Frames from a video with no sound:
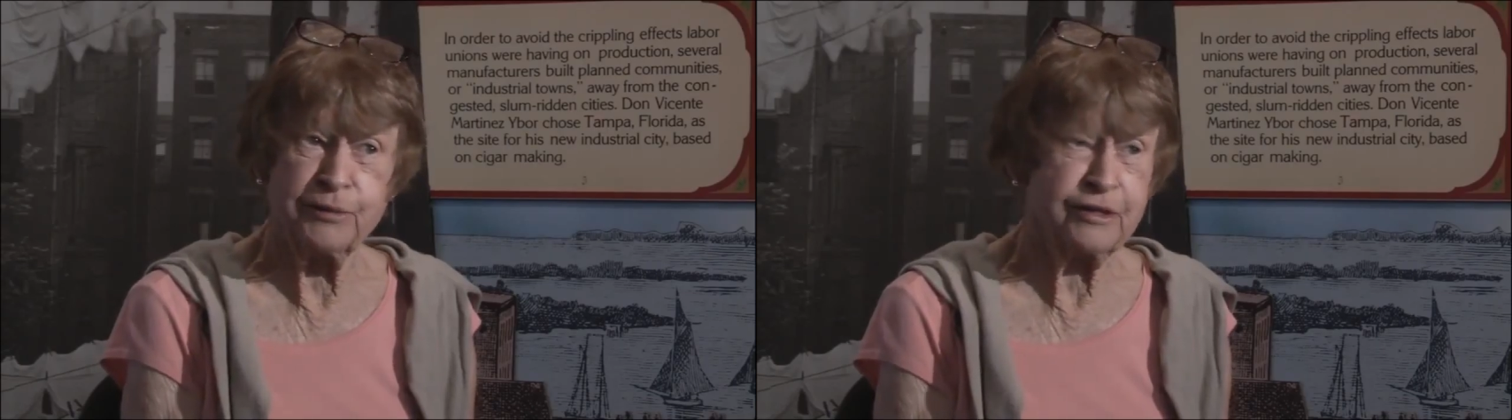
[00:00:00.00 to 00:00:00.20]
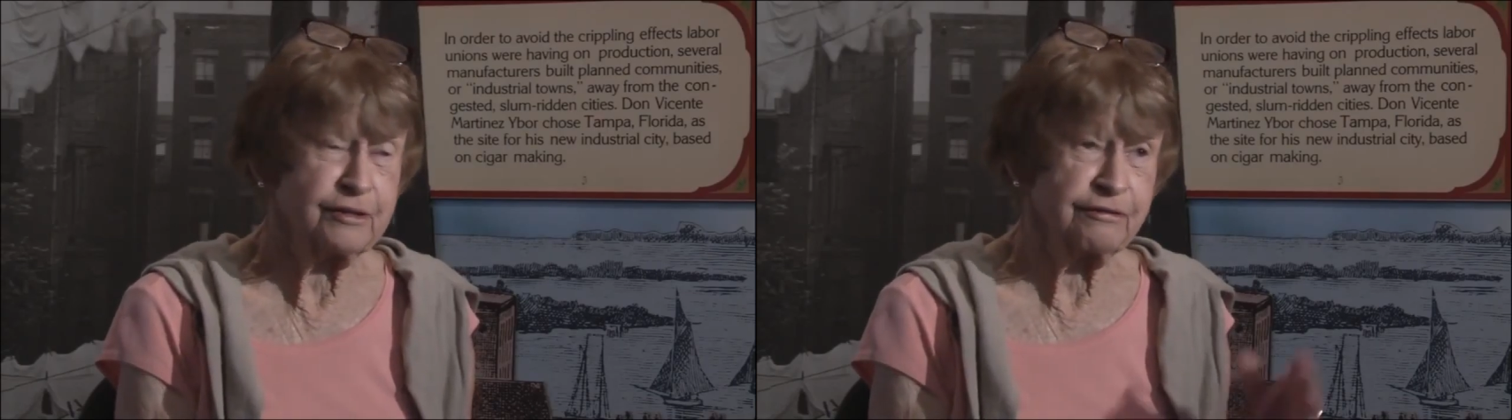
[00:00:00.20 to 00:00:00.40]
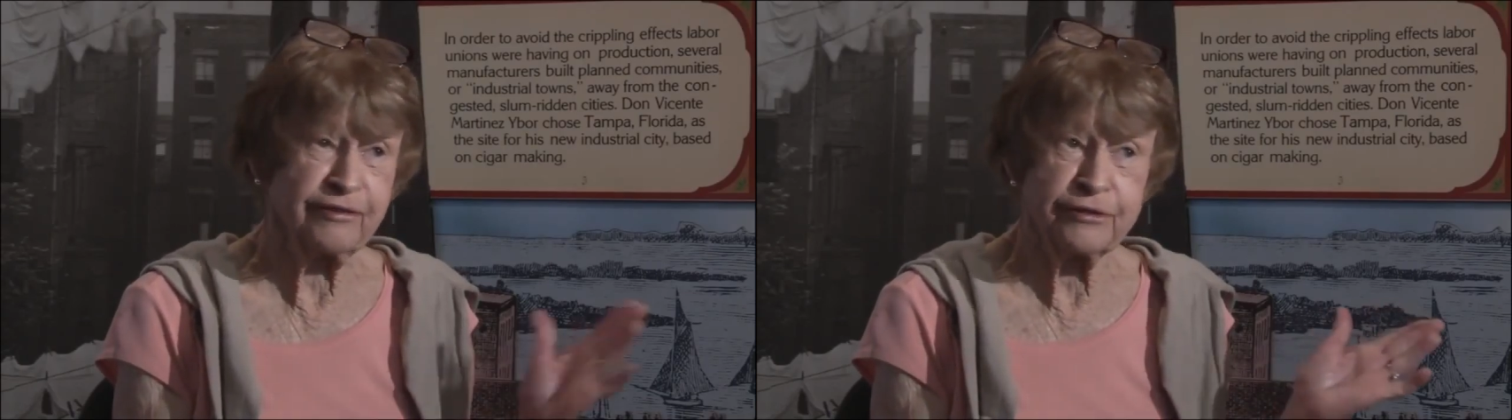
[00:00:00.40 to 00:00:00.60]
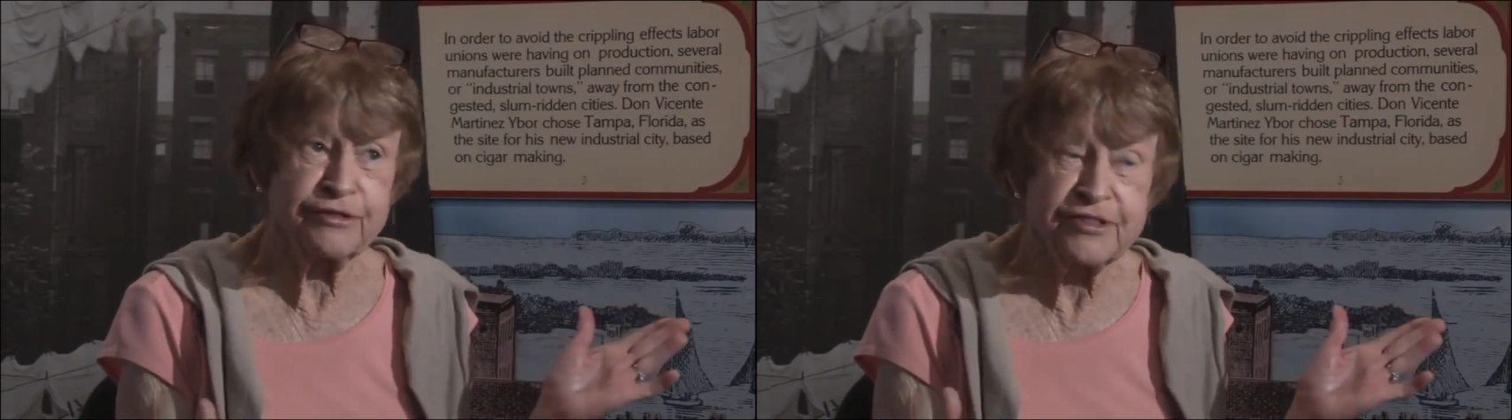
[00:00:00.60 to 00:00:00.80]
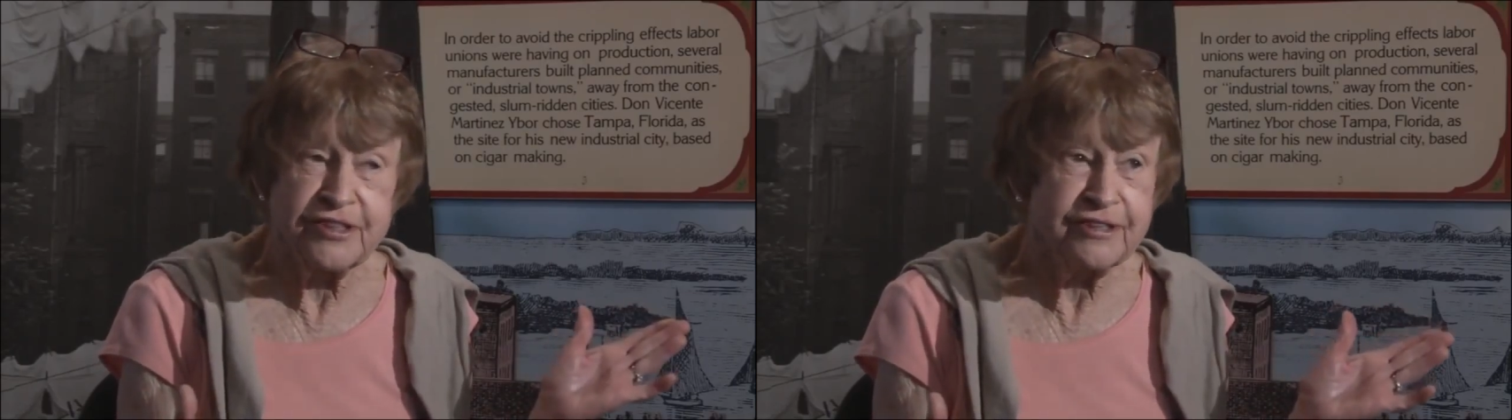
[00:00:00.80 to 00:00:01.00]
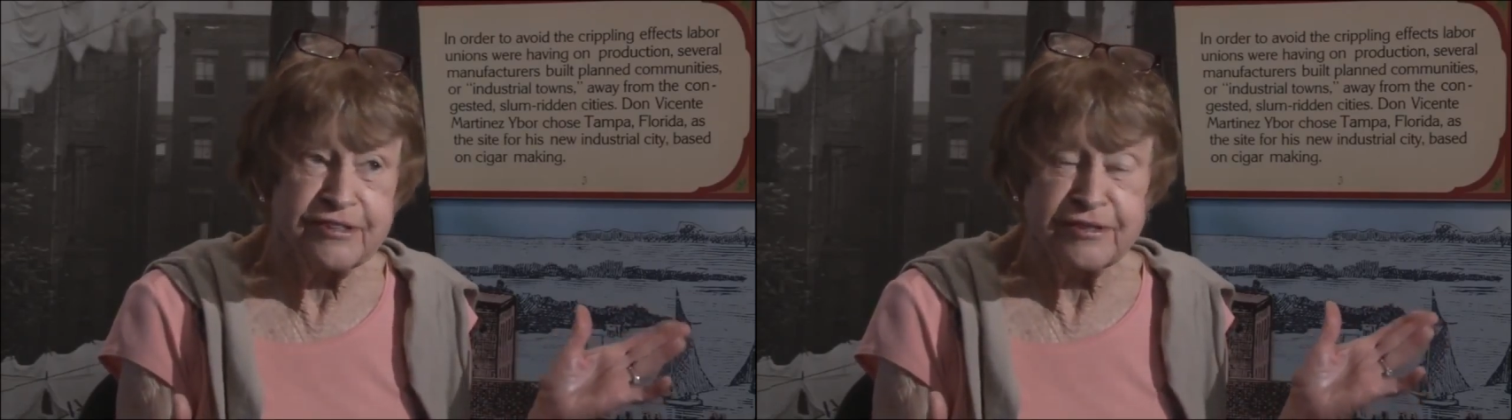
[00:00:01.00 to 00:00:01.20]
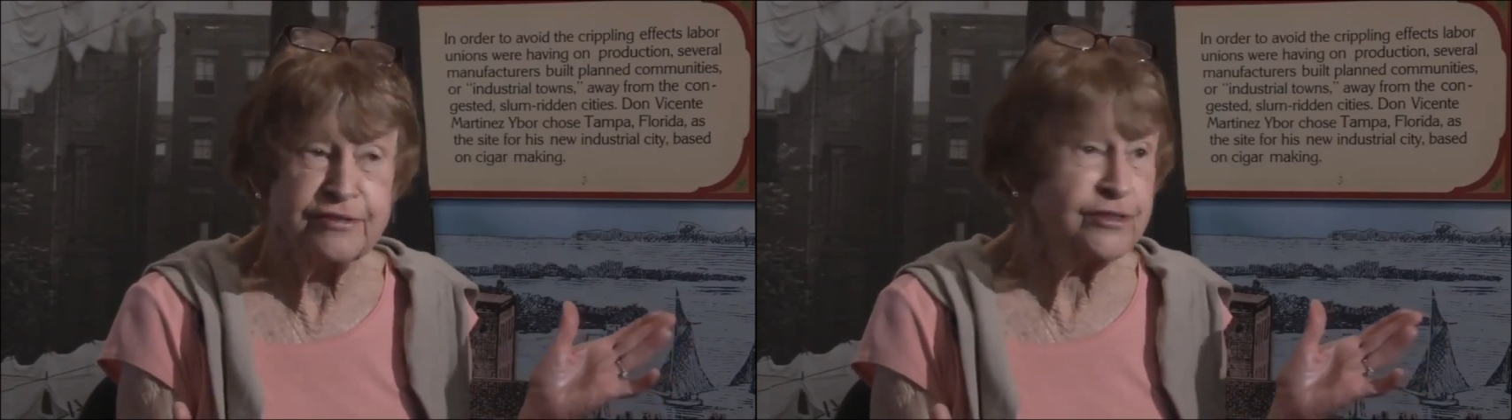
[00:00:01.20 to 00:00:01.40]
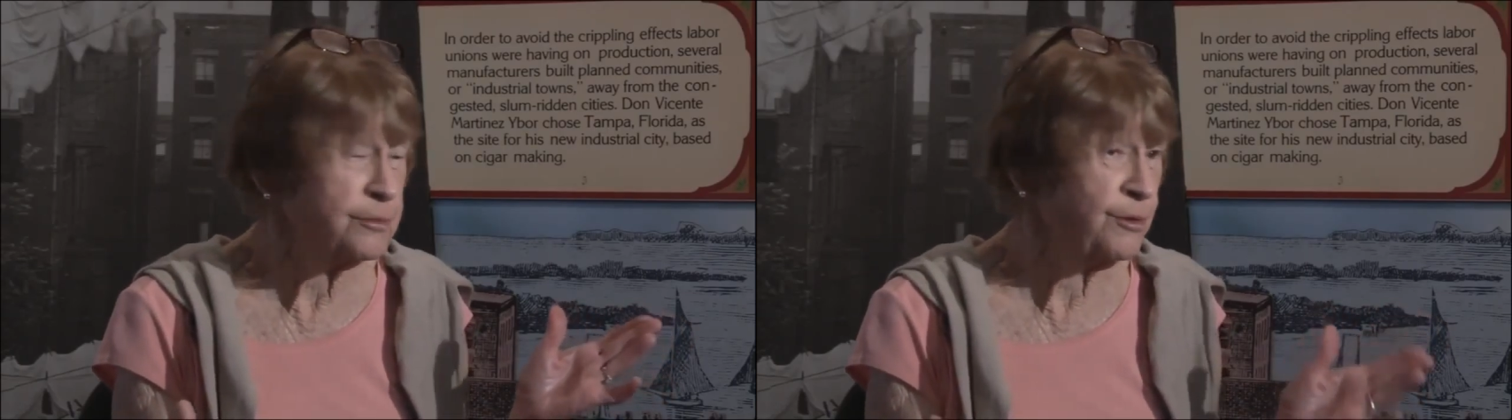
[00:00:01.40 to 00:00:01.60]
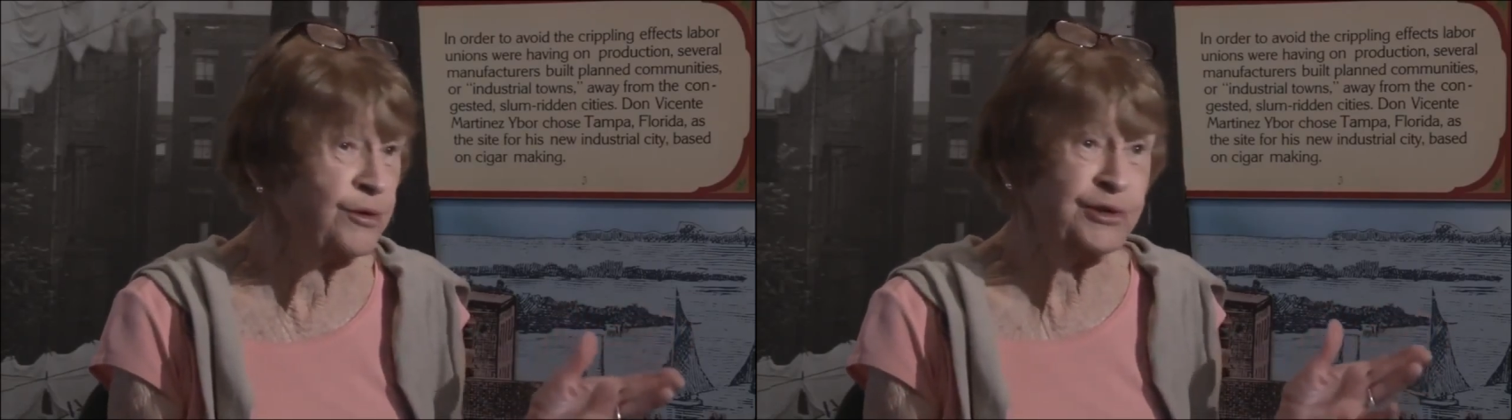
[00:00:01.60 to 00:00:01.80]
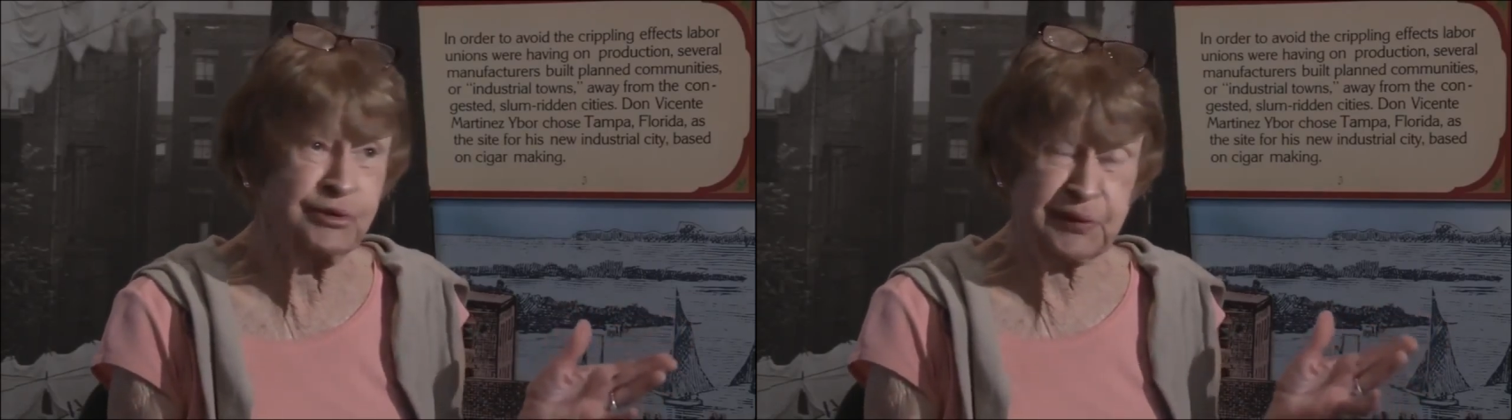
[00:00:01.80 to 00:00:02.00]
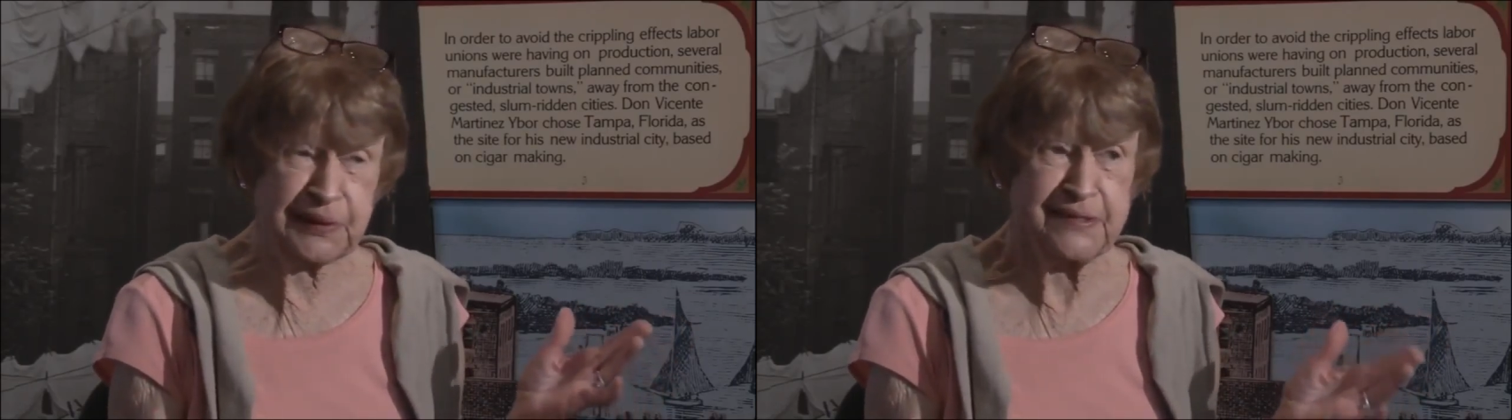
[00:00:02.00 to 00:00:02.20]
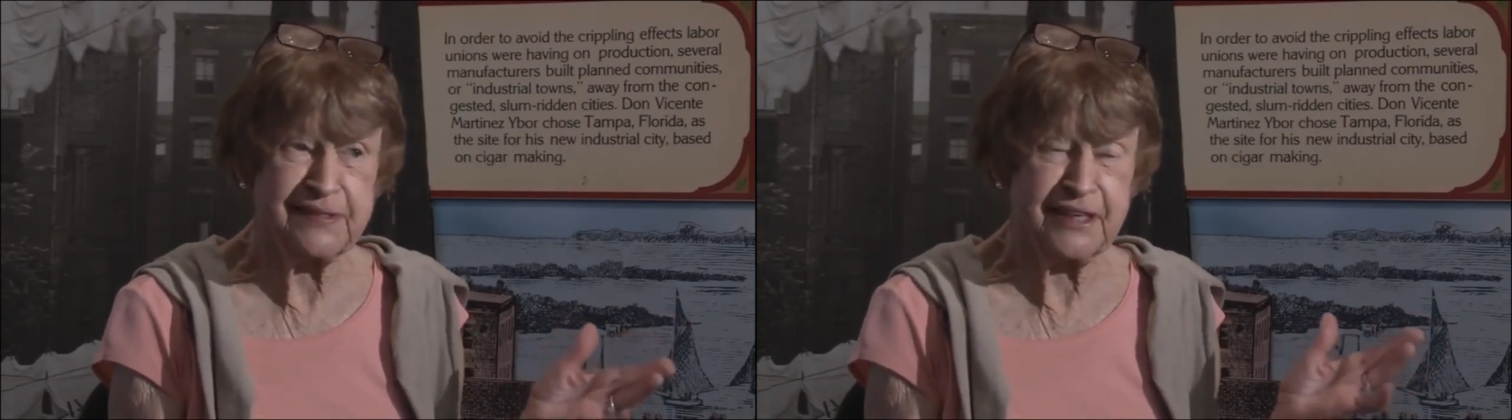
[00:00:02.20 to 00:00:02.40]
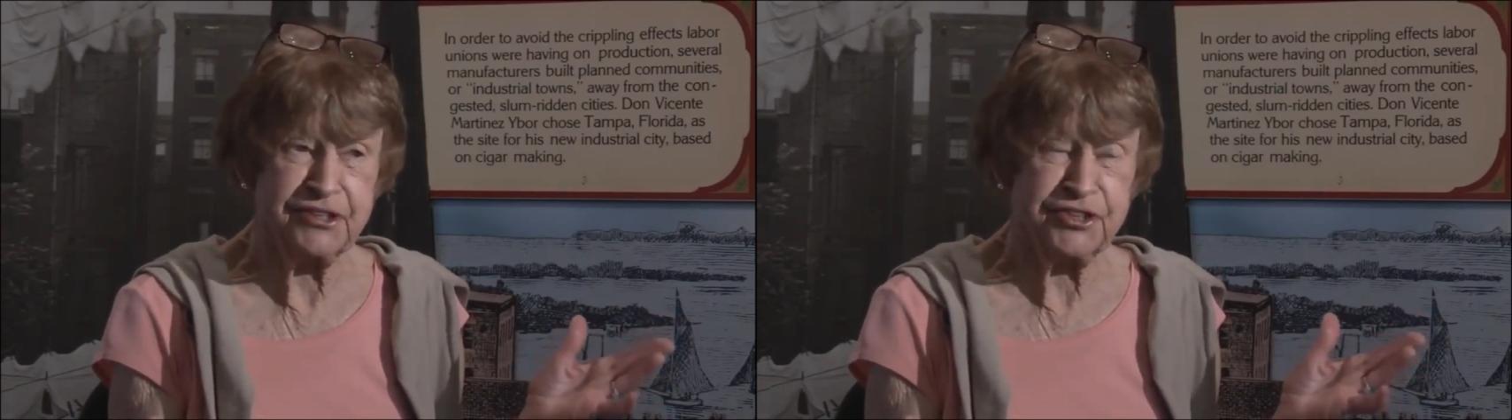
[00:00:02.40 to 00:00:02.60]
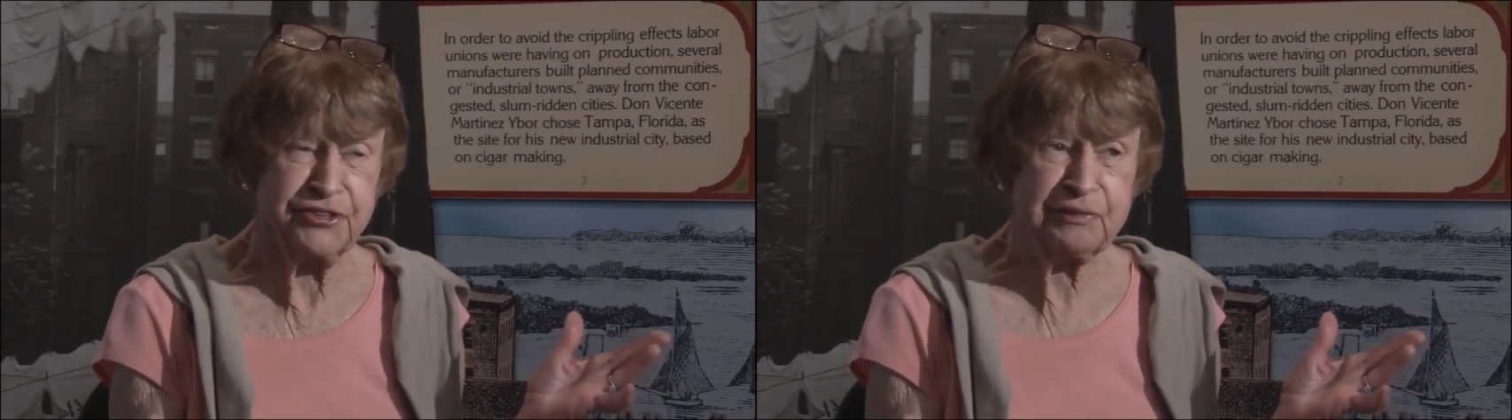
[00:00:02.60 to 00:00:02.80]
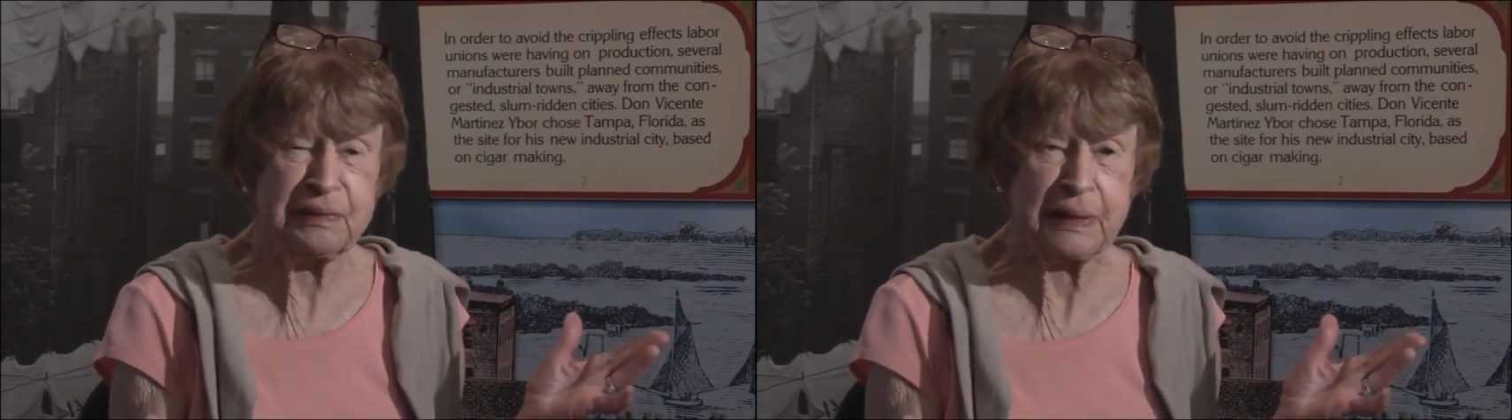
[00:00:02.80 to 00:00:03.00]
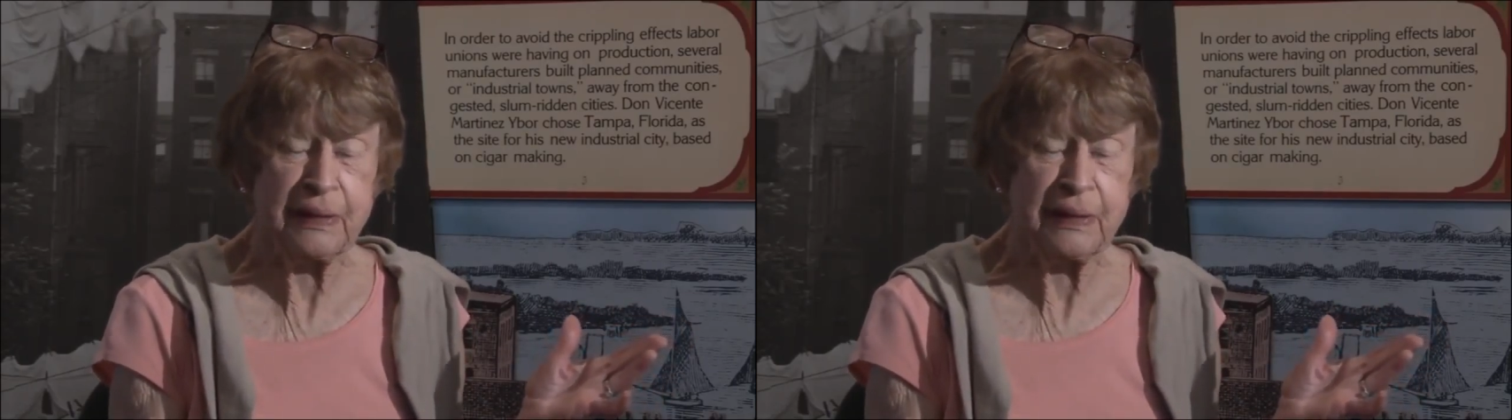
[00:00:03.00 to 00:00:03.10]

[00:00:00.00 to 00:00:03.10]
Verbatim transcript: being the first citizen support organization.